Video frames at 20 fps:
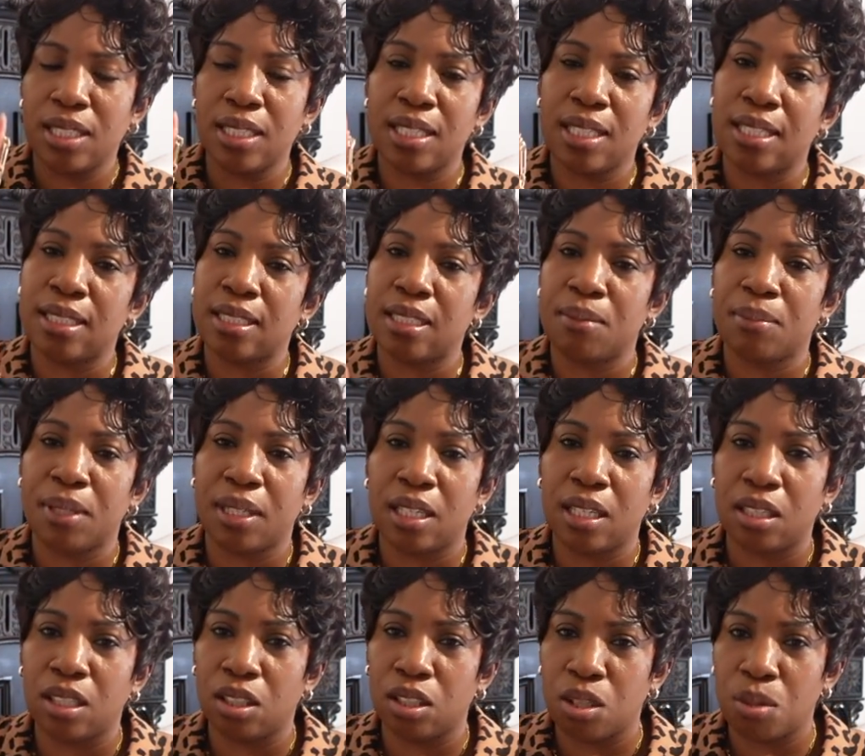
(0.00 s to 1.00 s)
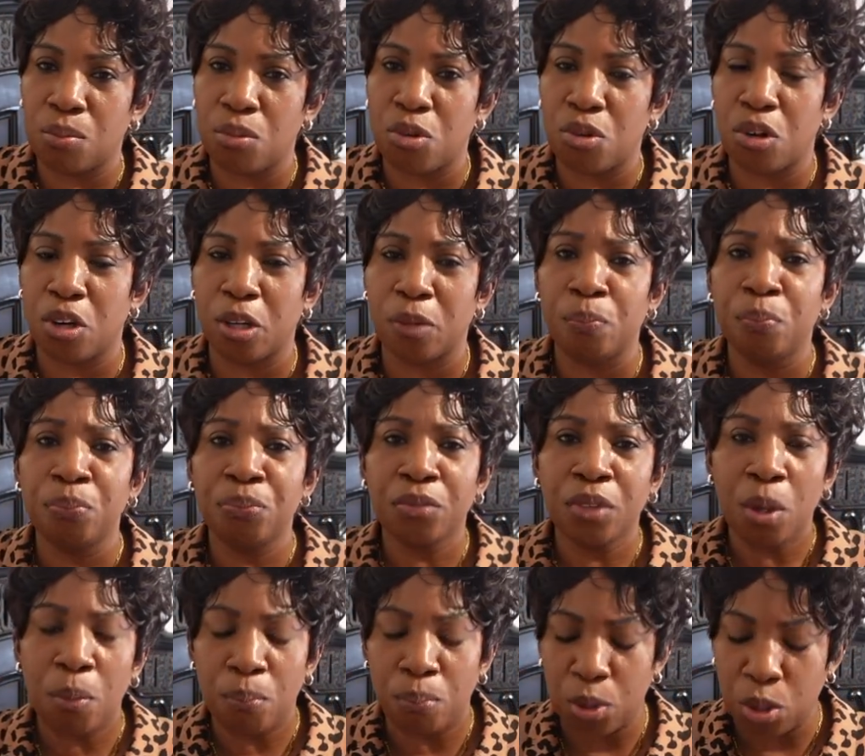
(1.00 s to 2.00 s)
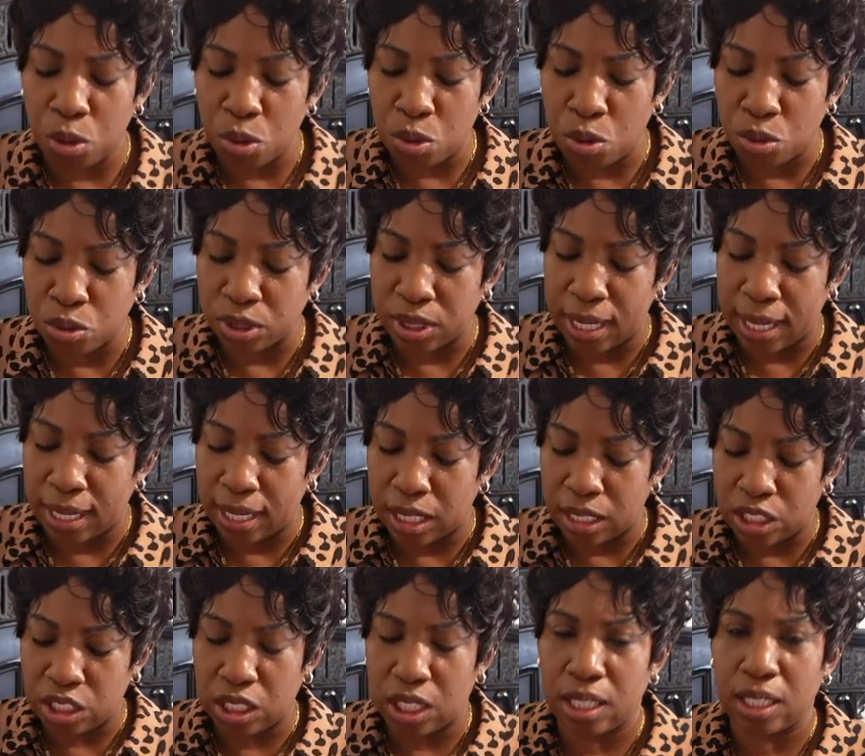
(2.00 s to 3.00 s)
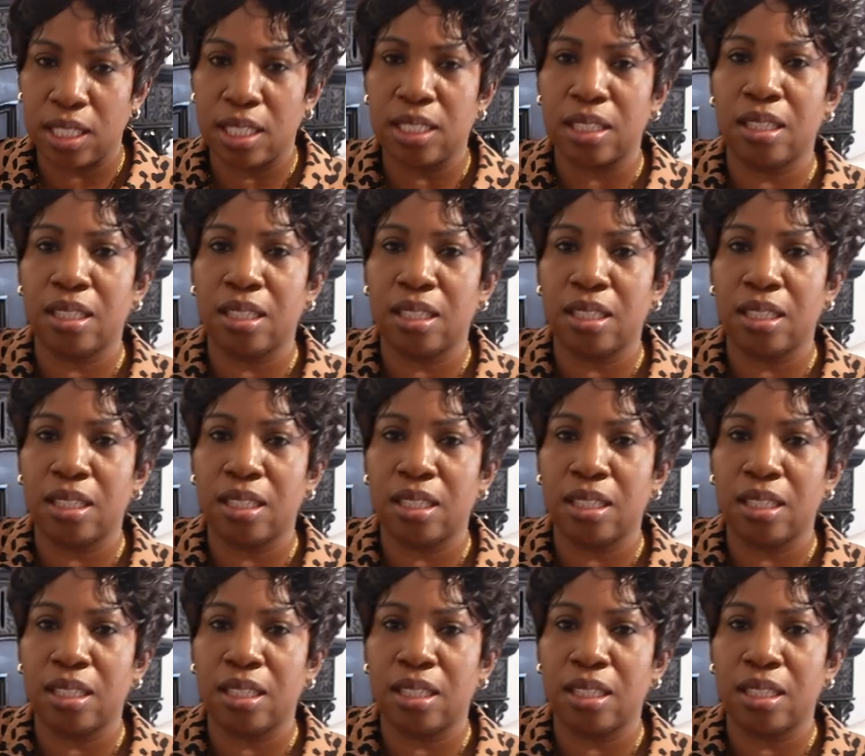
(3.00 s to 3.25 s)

to get something a little more bold and chunky.